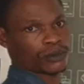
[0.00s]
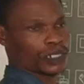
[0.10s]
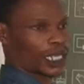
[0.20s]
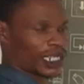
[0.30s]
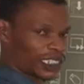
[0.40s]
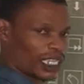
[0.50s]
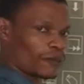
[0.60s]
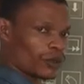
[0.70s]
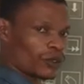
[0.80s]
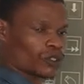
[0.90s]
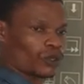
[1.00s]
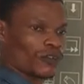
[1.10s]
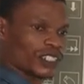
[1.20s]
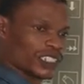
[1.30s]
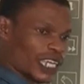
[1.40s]
The Cartesian product
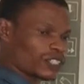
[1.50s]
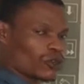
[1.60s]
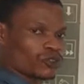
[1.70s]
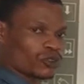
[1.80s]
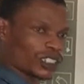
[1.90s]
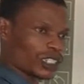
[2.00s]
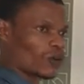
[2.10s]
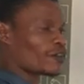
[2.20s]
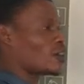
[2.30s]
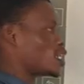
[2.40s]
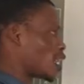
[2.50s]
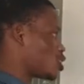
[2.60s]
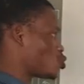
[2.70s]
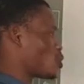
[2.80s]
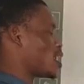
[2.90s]
of a set onto itself.
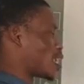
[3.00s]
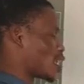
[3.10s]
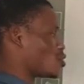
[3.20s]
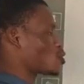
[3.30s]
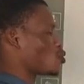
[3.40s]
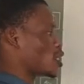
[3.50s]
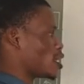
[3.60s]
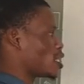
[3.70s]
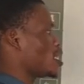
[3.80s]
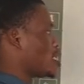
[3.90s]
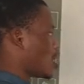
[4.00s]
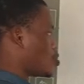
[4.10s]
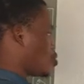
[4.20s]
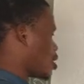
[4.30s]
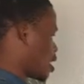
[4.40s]
That is when I can now say, okay, now
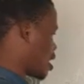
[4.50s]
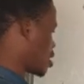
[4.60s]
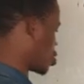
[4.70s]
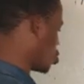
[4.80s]
you know that in that